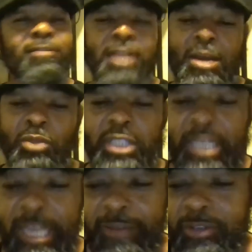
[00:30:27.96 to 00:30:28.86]
I was
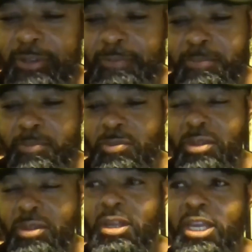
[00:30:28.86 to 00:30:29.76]
11.
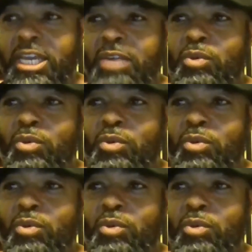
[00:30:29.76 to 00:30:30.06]
It